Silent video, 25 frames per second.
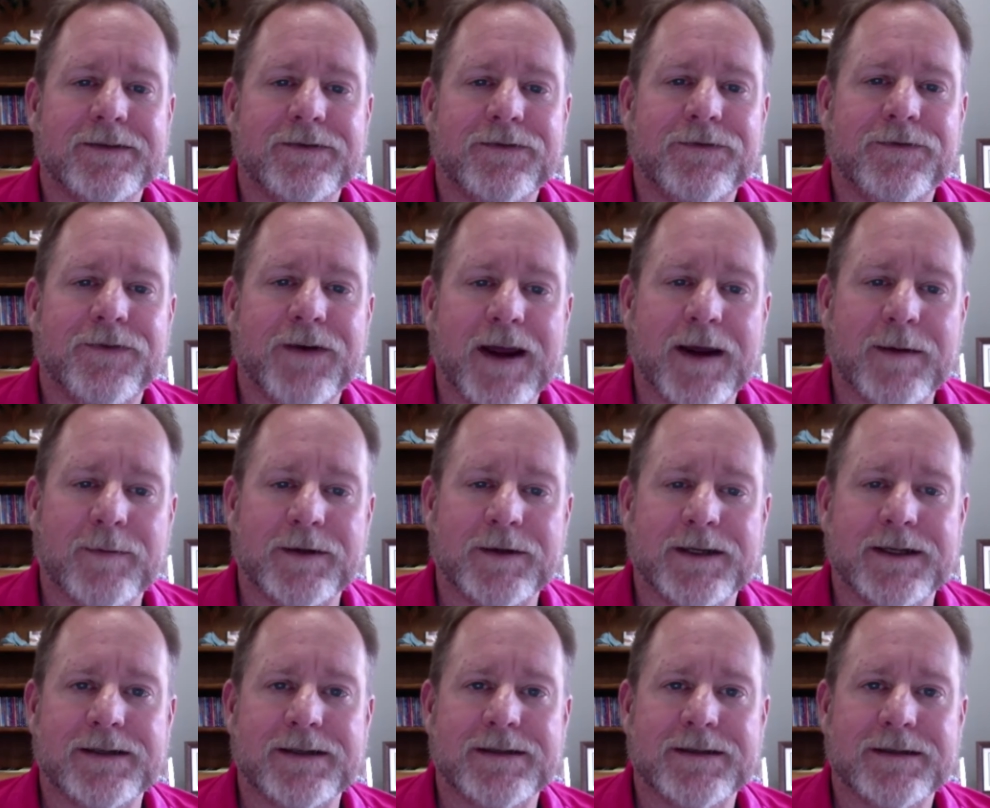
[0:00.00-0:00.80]

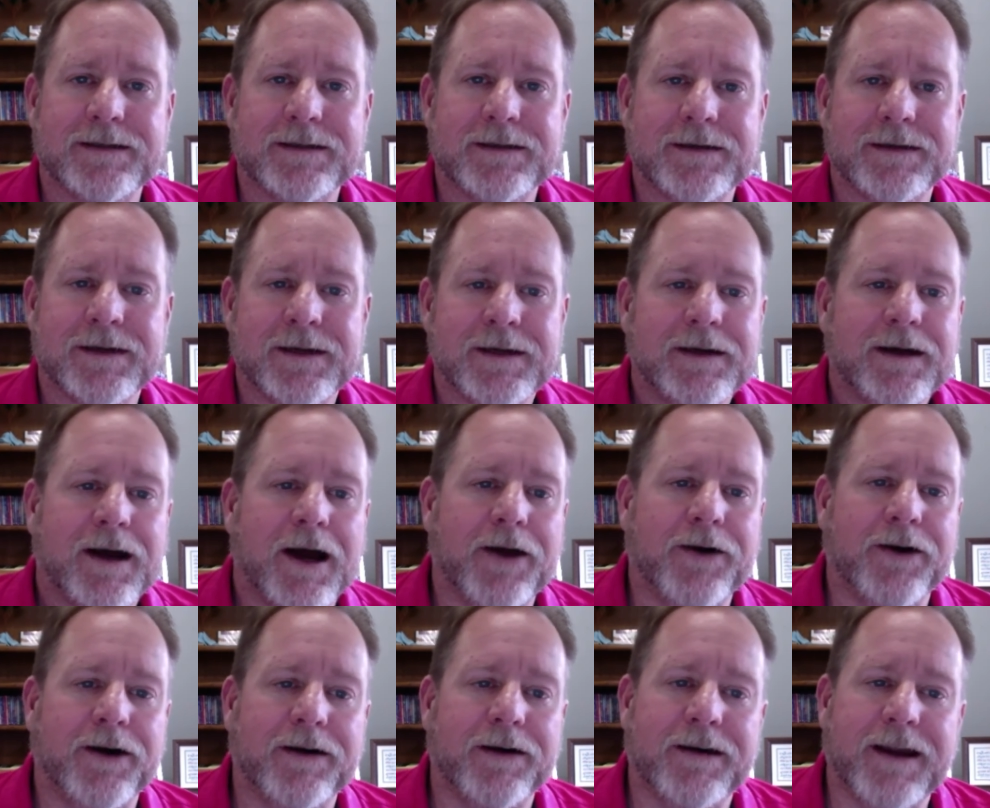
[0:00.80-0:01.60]
families,
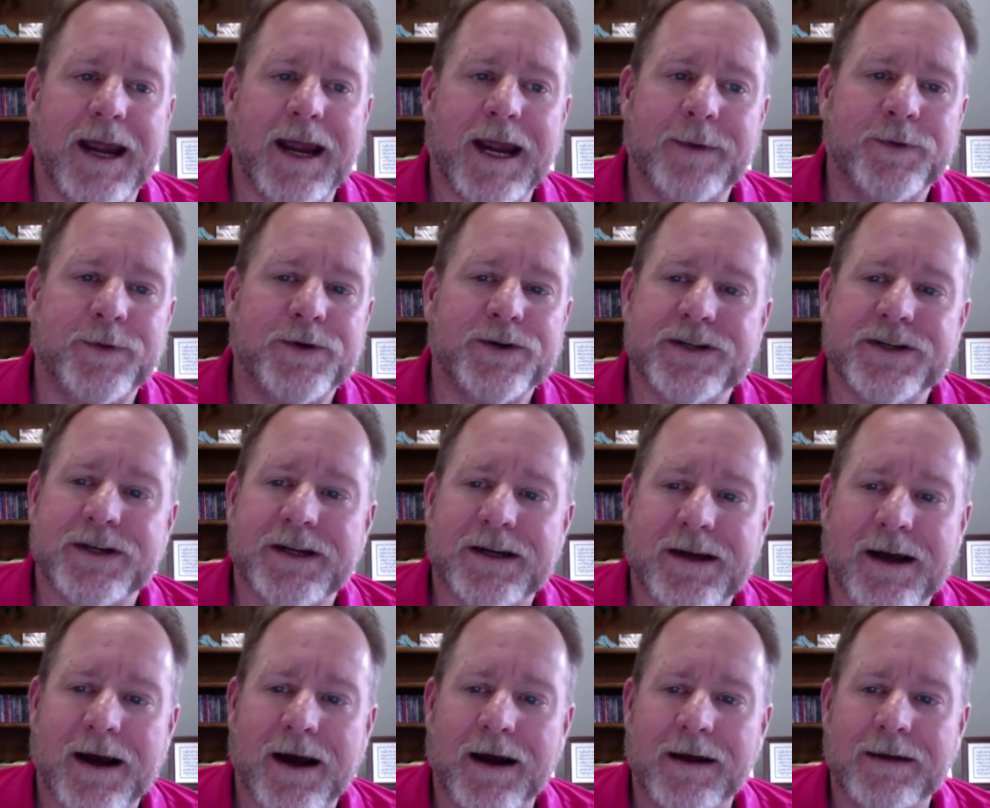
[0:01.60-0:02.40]
on our neighbors and
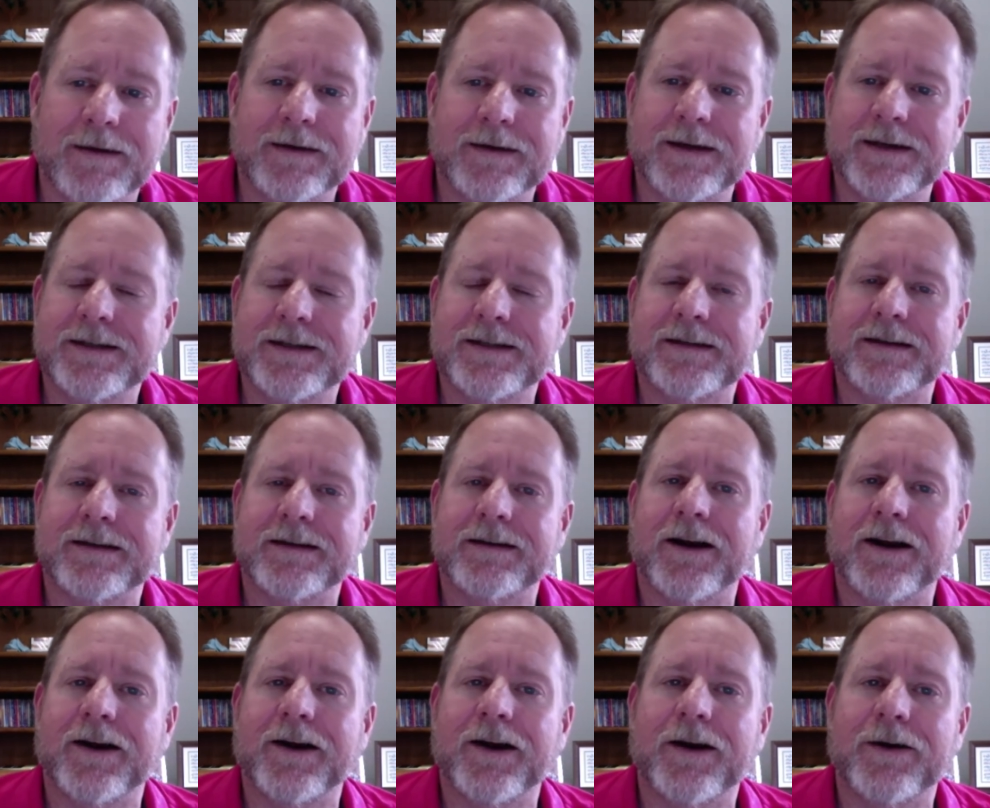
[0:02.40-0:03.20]
colleagues,
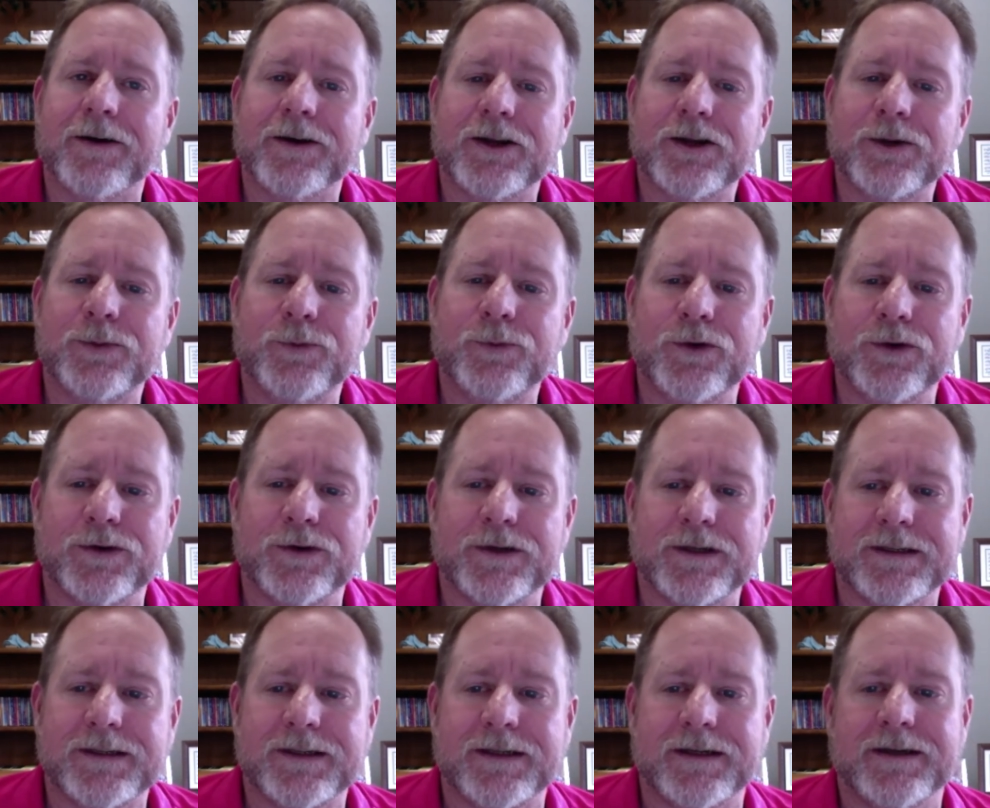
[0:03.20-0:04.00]
and on our
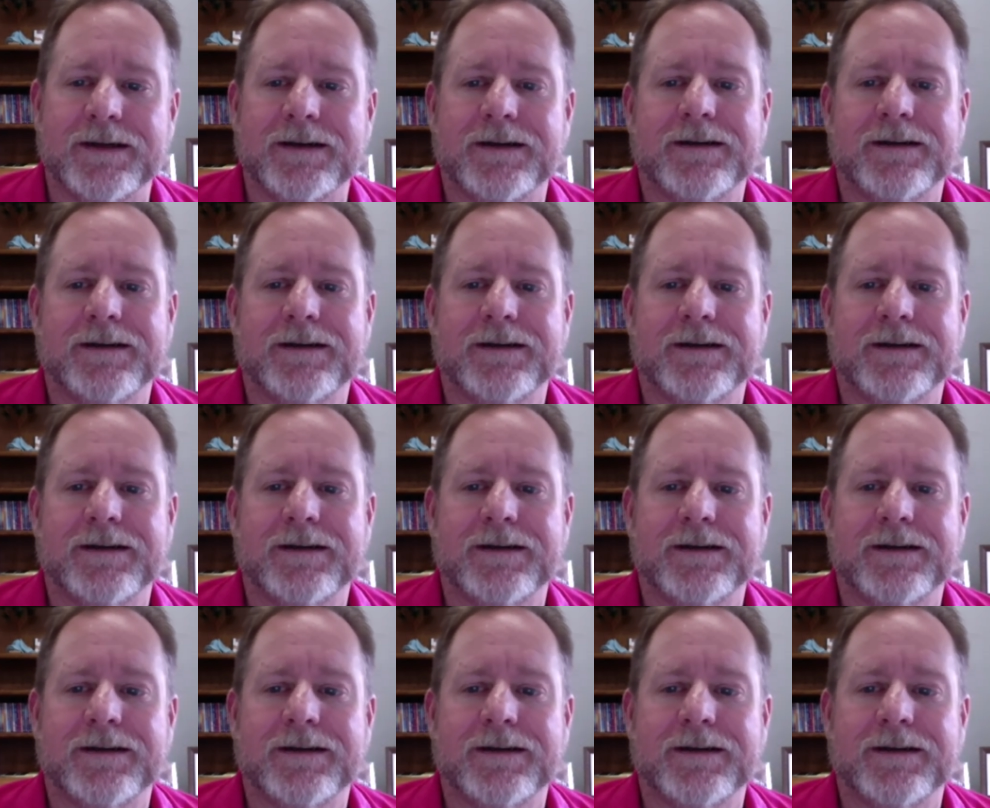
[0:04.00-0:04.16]
community.